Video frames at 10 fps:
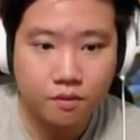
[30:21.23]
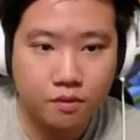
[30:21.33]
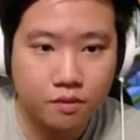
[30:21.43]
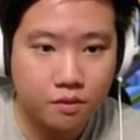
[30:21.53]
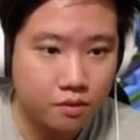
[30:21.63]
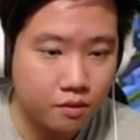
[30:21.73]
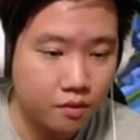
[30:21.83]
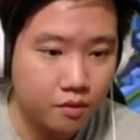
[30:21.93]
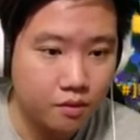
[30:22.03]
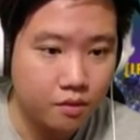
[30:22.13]

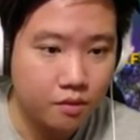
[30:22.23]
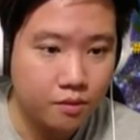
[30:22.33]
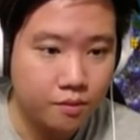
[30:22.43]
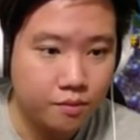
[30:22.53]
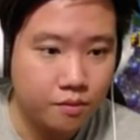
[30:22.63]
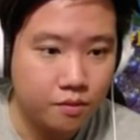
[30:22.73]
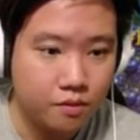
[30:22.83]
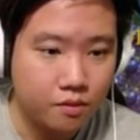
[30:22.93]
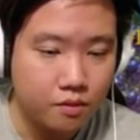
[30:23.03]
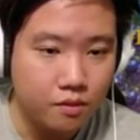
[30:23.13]

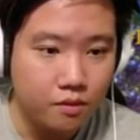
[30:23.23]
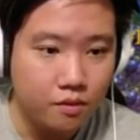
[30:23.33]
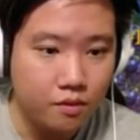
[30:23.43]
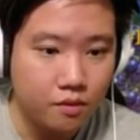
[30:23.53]
(silence)